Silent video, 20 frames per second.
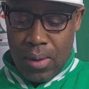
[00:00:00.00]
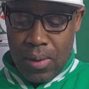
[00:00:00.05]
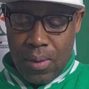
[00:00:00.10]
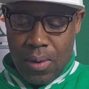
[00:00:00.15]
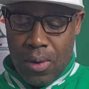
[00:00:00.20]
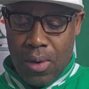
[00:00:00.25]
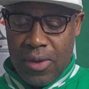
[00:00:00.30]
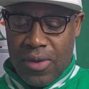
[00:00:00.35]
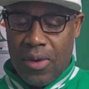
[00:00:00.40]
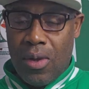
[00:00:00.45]

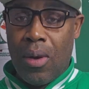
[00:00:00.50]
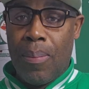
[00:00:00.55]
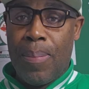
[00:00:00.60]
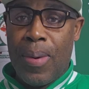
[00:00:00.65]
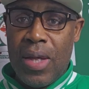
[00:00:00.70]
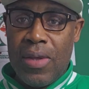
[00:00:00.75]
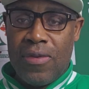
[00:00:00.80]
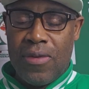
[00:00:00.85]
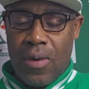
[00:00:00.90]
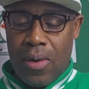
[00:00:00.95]
You go to your
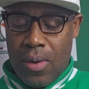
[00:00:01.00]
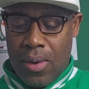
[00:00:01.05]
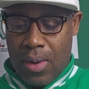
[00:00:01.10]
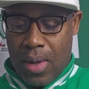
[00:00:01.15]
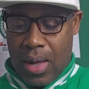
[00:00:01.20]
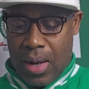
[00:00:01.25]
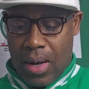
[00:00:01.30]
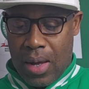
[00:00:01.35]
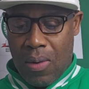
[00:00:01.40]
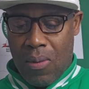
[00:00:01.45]
Play Store,
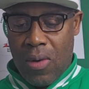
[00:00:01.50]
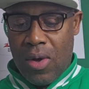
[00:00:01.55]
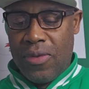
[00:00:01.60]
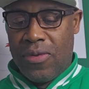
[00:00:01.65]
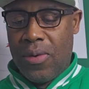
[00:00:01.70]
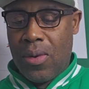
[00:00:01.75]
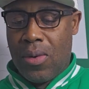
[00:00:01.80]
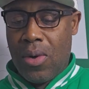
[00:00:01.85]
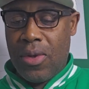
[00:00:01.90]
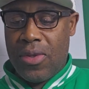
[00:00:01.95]
and then
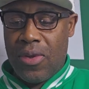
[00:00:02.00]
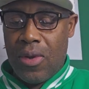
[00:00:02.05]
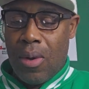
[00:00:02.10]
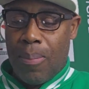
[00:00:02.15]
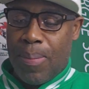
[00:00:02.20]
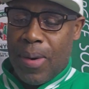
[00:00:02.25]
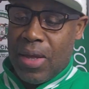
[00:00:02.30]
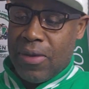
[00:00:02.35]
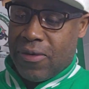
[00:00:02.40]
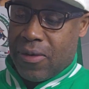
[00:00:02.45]
once you go to
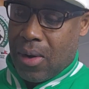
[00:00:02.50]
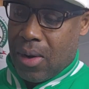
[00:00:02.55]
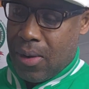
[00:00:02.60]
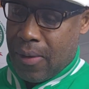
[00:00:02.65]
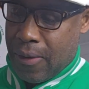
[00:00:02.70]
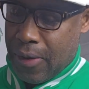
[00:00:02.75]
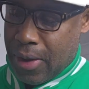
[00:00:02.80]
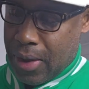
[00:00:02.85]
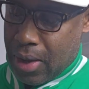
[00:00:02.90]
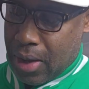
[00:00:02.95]
your Play
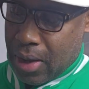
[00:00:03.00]
Store,